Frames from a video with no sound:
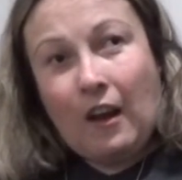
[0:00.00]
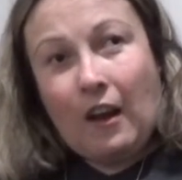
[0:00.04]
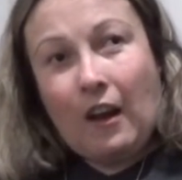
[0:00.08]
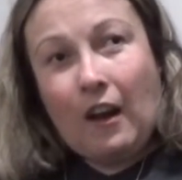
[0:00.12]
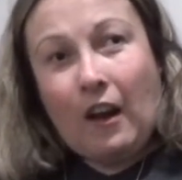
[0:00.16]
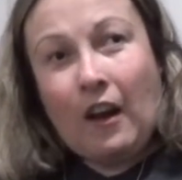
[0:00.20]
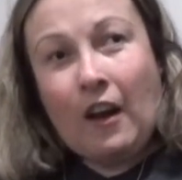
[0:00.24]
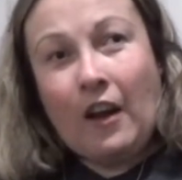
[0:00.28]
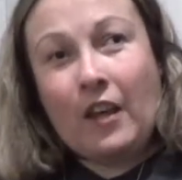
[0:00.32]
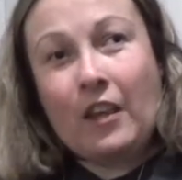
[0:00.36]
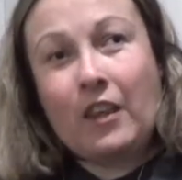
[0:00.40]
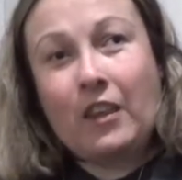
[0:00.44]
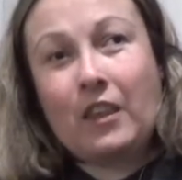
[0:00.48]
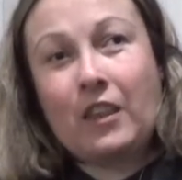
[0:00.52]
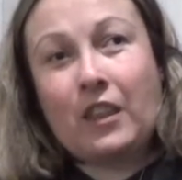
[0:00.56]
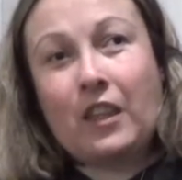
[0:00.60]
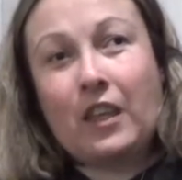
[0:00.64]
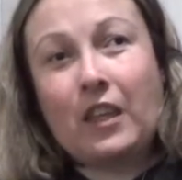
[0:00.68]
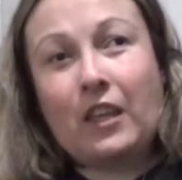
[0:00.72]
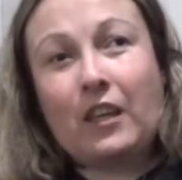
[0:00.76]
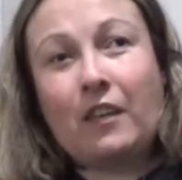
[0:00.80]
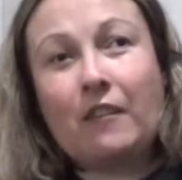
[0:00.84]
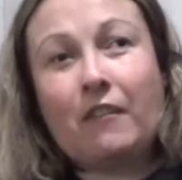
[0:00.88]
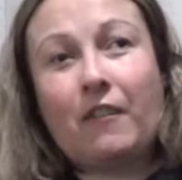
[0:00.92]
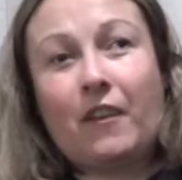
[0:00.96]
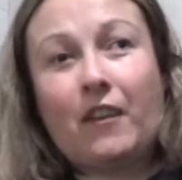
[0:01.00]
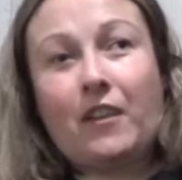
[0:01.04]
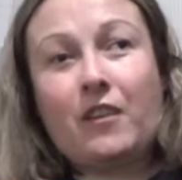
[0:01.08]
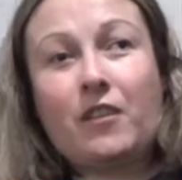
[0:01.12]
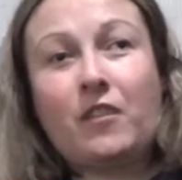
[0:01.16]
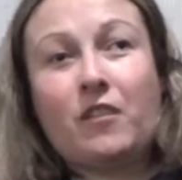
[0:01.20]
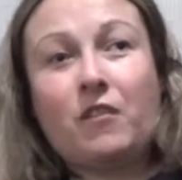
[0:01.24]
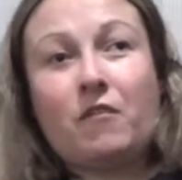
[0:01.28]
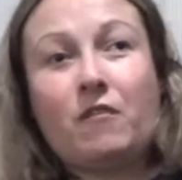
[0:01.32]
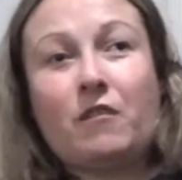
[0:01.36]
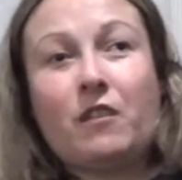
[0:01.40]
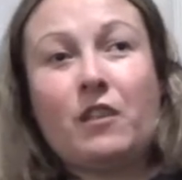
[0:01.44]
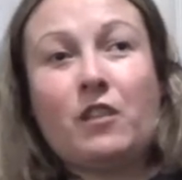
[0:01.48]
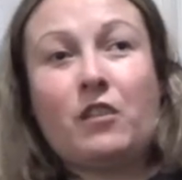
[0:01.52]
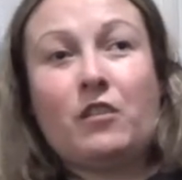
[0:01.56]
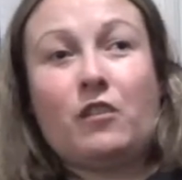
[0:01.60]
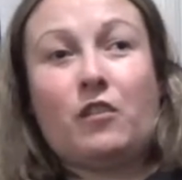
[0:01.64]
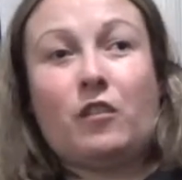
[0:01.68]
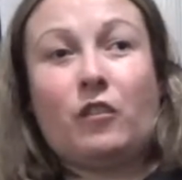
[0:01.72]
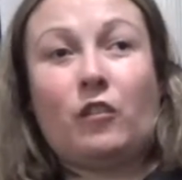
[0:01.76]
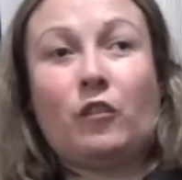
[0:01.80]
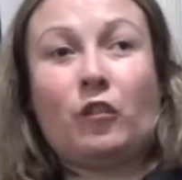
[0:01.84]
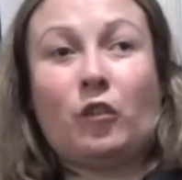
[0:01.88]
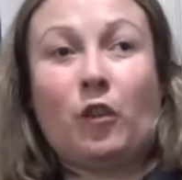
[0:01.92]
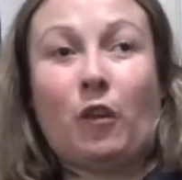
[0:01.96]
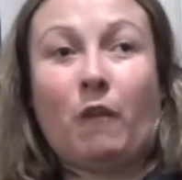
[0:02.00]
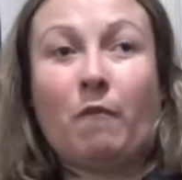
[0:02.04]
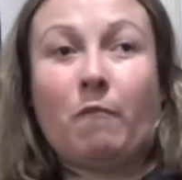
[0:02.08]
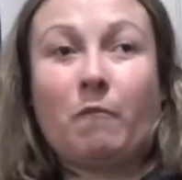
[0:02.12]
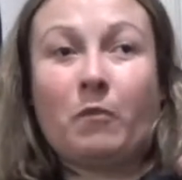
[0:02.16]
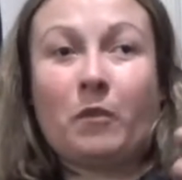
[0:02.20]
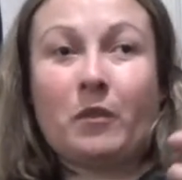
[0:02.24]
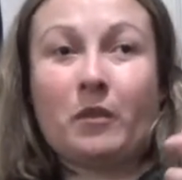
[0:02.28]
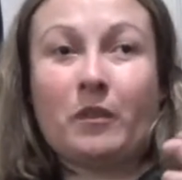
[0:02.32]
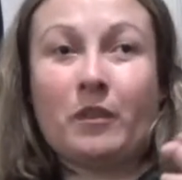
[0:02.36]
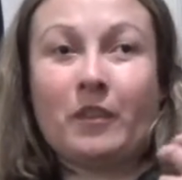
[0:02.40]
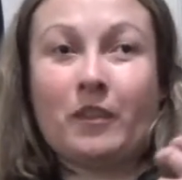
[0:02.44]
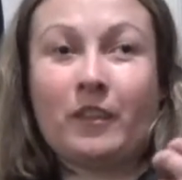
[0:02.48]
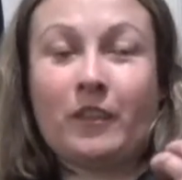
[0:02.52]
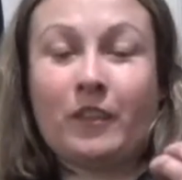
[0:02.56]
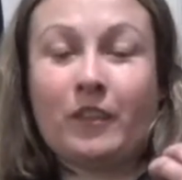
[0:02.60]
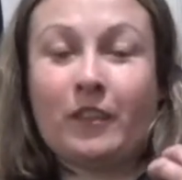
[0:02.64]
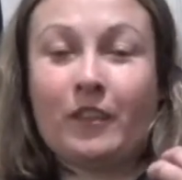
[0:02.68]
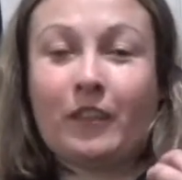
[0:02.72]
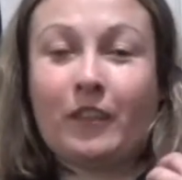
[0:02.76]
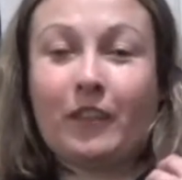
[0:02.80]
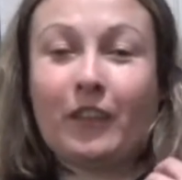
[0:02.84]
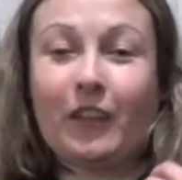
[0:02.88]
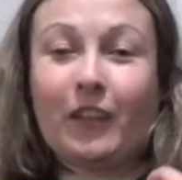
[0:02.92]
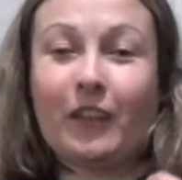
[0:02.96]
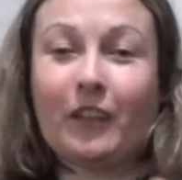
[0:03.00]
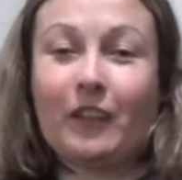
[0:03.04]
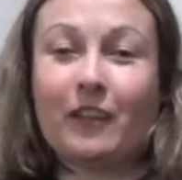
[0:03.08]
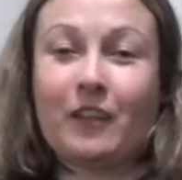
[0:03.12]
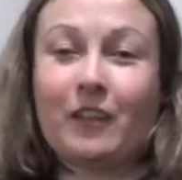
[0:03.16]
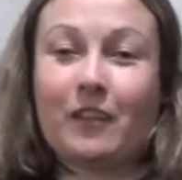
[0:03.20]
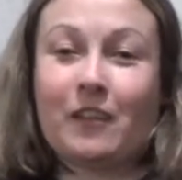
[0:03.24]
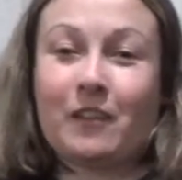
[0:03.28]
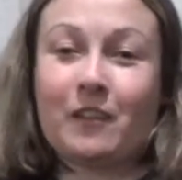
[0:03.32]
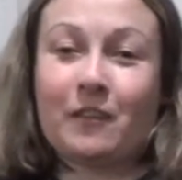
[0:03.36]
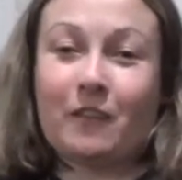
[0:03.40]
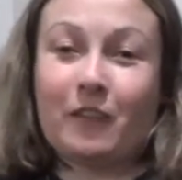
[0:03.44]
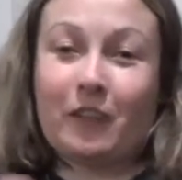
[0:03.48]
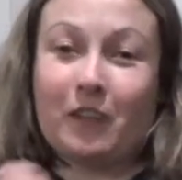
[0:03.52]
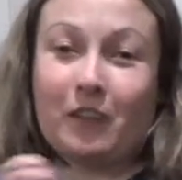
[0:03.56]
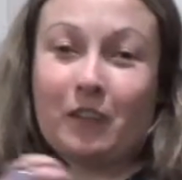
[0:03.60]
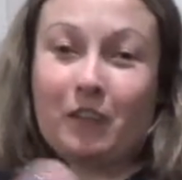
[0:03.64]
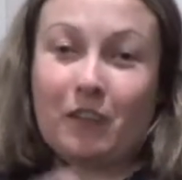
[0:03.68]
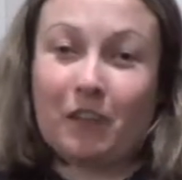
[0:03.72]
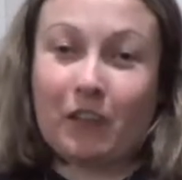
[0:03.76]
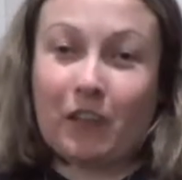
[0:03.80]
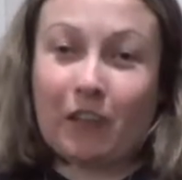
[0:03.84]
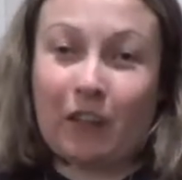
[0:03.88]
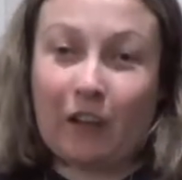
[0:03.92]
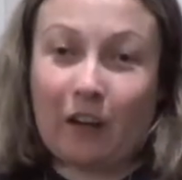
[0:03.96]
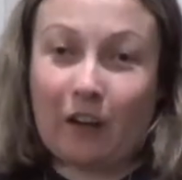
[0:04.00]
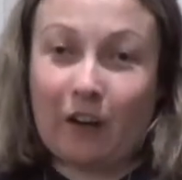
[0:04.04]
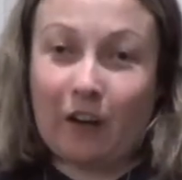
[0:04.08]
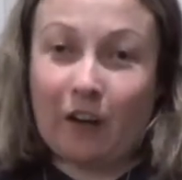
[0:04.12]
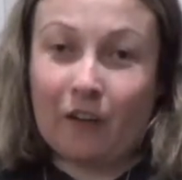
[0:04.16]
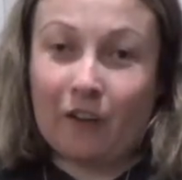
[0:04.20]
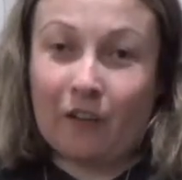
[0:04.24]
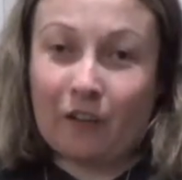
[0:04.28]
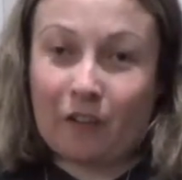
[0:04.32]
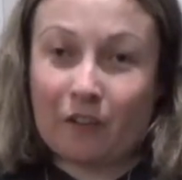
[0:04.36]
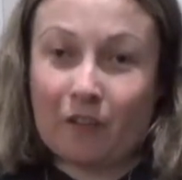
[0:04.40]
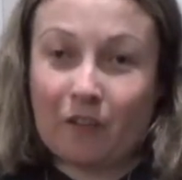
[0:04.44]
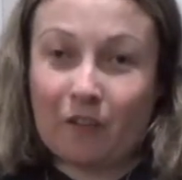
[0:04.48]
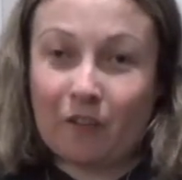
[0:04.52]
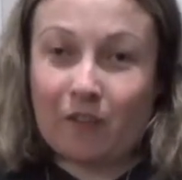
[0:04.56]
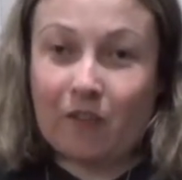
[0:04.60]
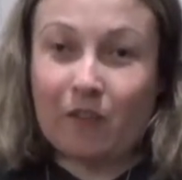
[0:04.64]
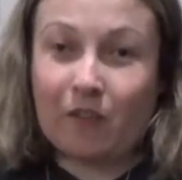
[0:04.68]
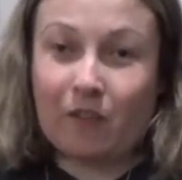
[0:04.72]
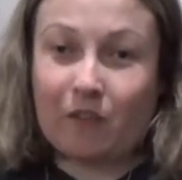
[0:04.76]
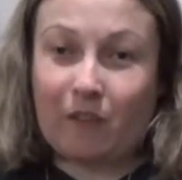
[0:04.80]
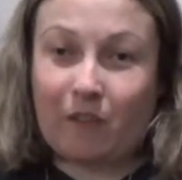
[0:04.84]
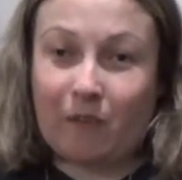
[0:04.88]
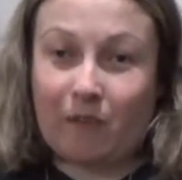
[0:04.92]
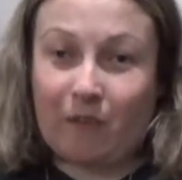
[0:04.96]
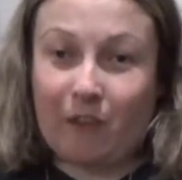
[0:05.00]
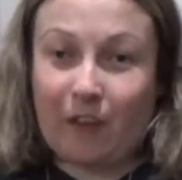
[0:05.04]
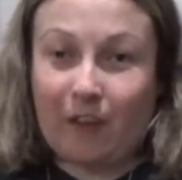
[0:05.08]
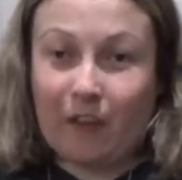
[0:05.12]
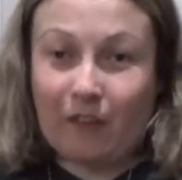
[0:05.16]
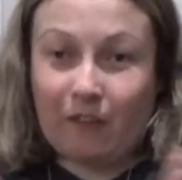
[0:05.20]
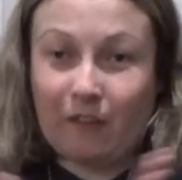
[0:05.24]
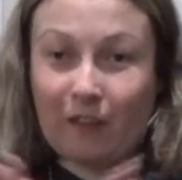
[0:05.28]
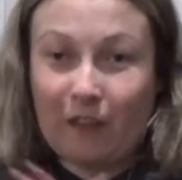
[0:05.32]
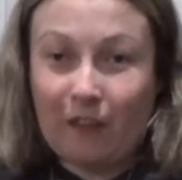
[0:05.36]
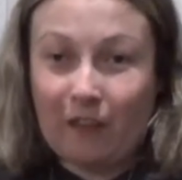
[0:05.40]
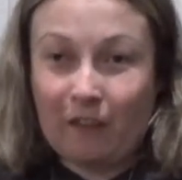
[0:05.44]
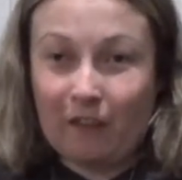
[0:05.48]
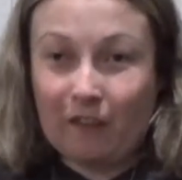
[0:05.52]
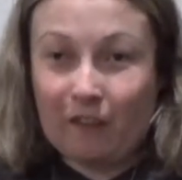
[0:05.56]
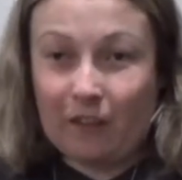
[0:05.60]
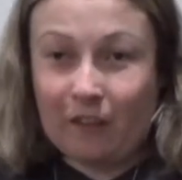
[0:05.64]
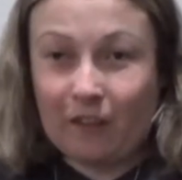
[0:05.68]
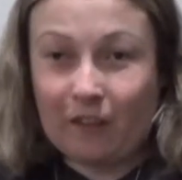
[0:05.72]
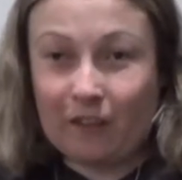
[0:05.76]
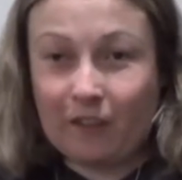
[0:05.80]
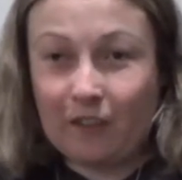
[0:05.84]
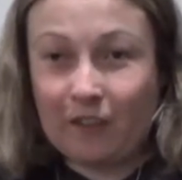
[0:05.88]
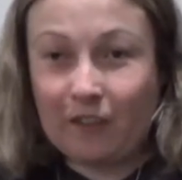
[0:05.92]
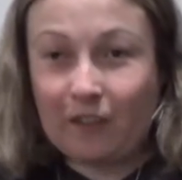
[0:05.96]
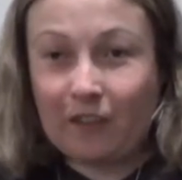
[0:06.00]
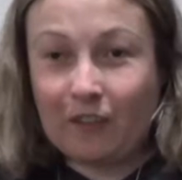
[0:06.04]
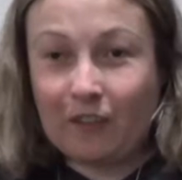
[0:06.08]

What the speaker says: I think once you reach the top, that it is very hard to remain relevant.